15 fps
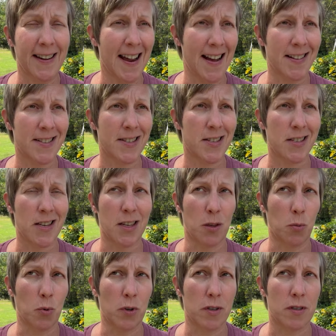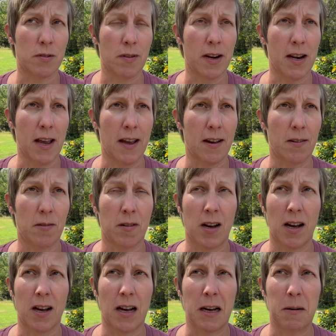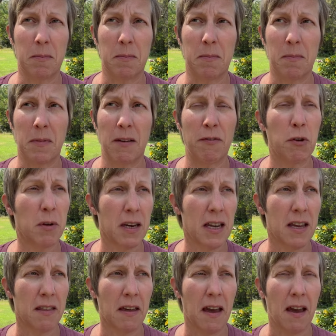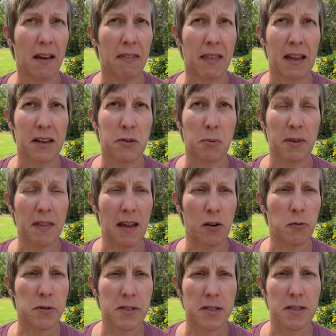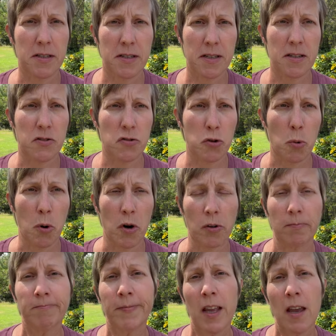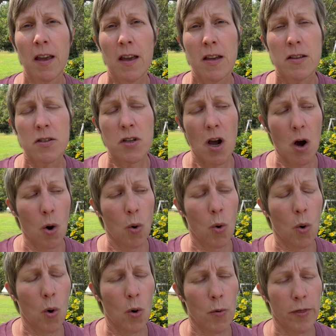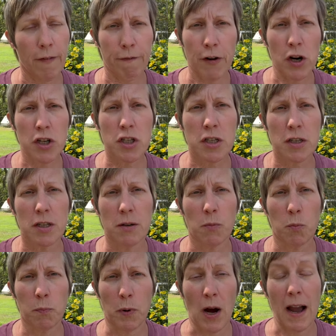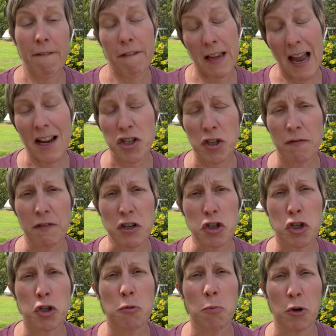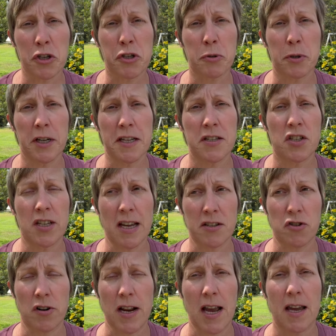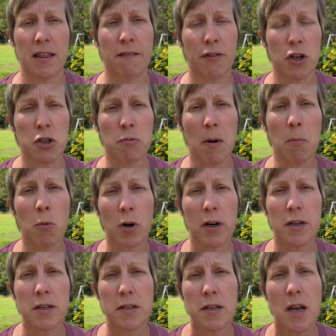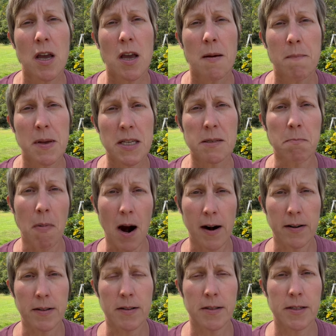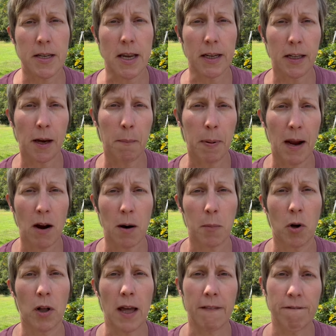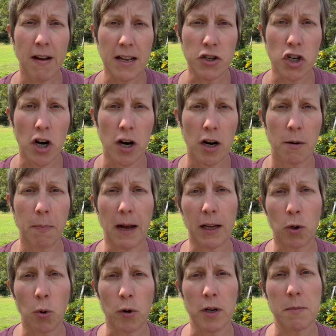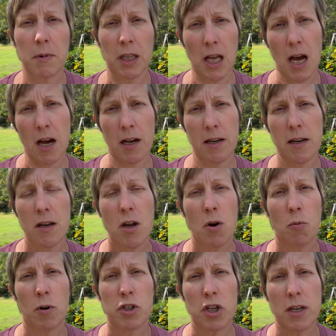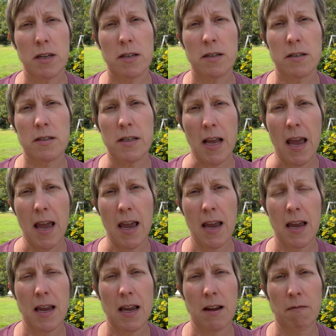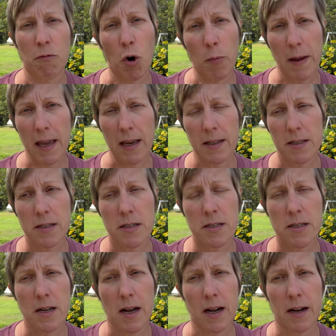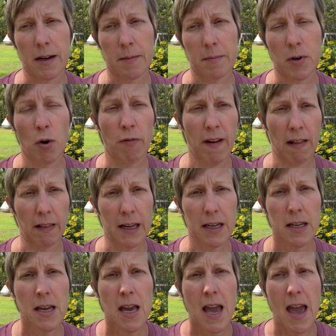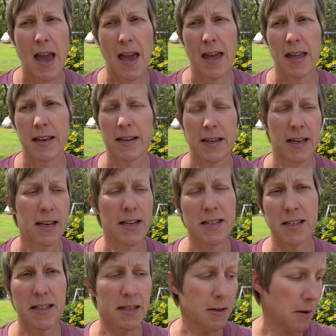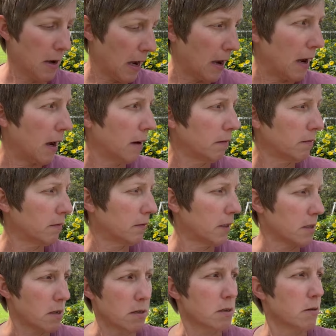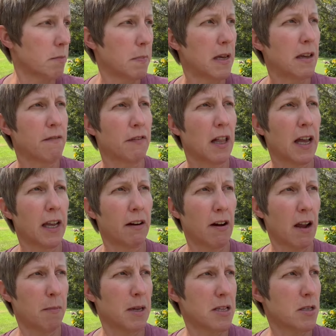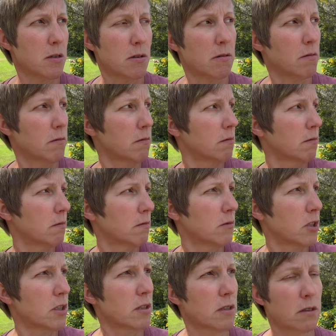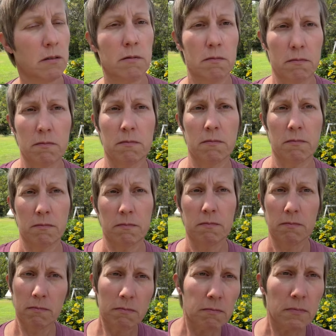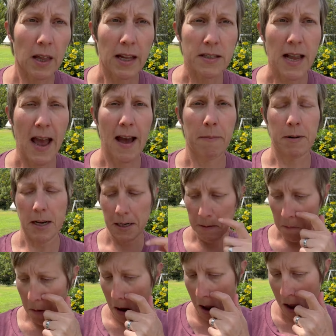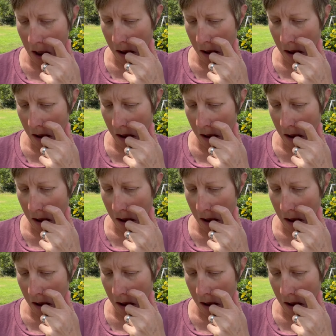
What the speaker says: nuts in the woods right now. If you can hear that, that is what that noise is a squirrel. So the first, I actually finished 2 more shorties yesterday. The first one was Miss Martin's Incomparable Adventure by Courtney Milan, which is a romance novella, and it is there's also a bee flying around me, so just, that's happening. a